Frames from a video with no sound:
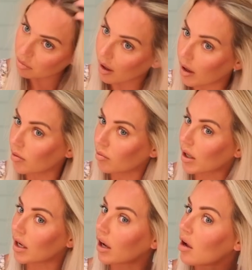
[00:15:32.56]
but we're
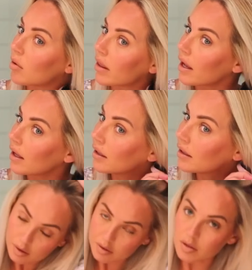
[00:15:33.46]
gonna go with it.
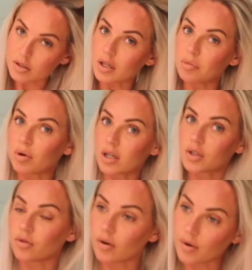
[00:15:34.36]
So I'm just gonna brush
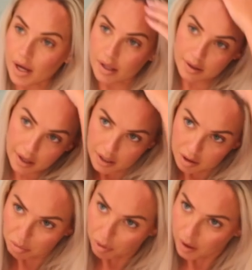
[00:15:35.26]
through it and
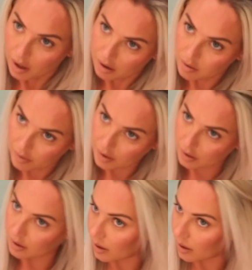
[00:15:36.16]
then put it over